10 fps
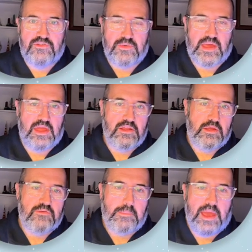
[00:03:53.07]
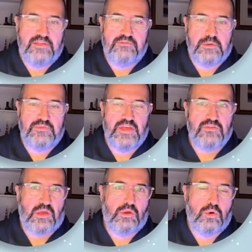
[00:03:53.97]
so again a paid subscription there
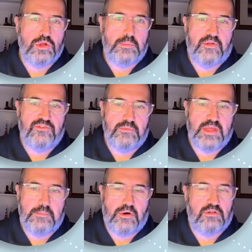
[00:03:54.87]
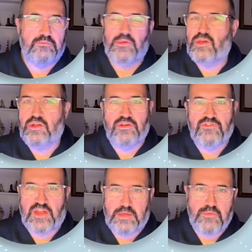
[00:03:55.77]
so I can call upon some of their models, but you could use
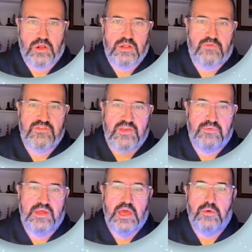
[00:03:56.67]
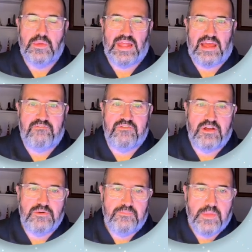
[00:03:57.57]
any model obviously with
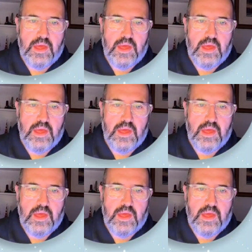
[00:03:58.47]
langflow.